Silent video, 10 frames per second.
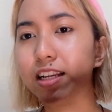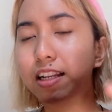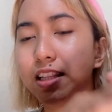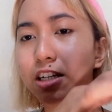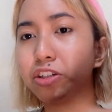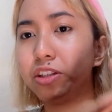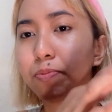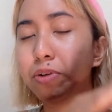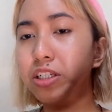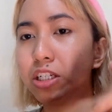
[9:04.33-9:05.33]
and there's the
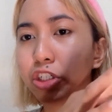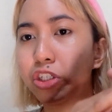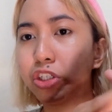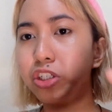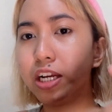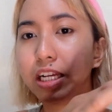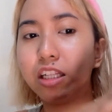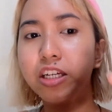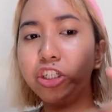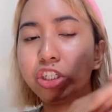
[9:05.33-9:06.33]
British
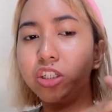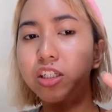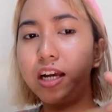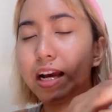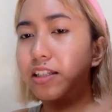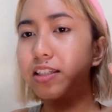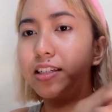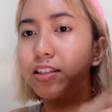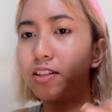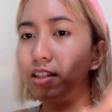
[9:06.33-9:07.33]
English
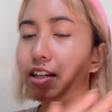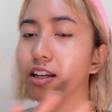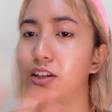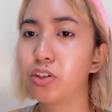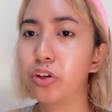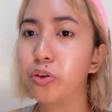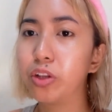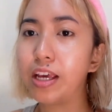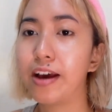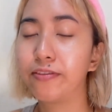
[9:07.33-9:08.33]
accent. So
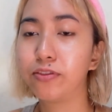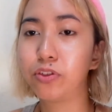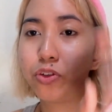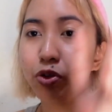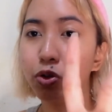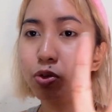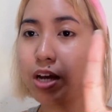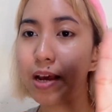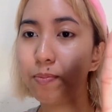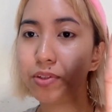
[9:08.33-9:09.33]
they have two
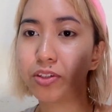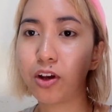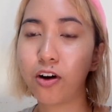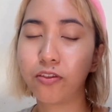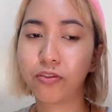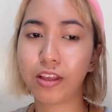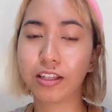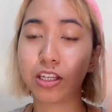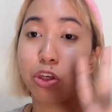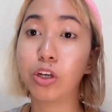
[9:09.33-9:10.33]
types of
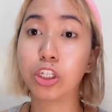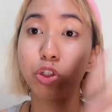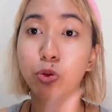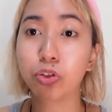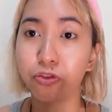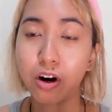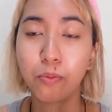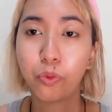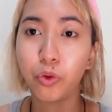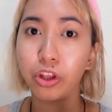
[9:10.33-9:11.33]
things that you can choose from,
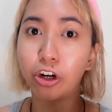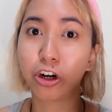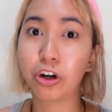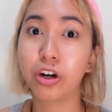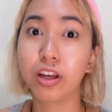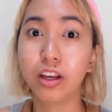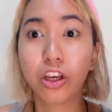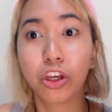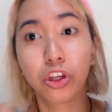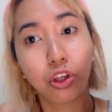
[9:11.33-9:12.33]
whether
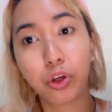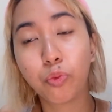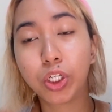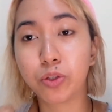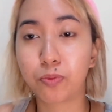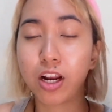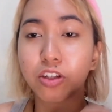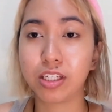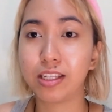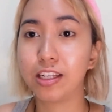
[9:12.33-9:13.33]
you want to
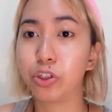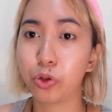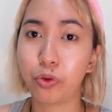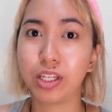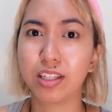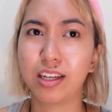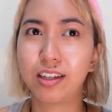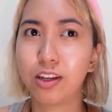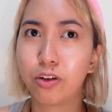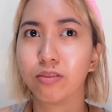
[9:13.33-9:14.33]
pronounce it in two ways. Like,
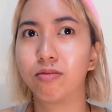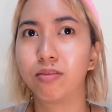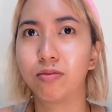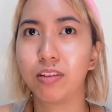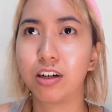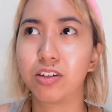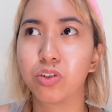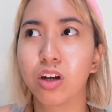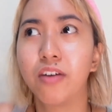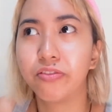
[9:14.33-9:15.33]
you know, there's
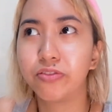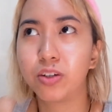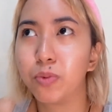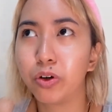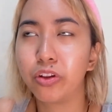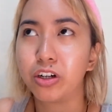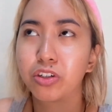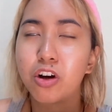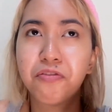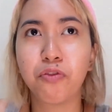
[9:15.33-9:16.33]
comfortable, there's
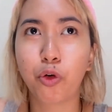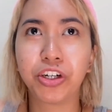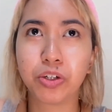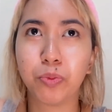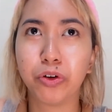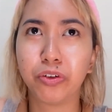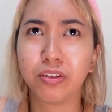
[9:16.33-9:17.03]
comfortable.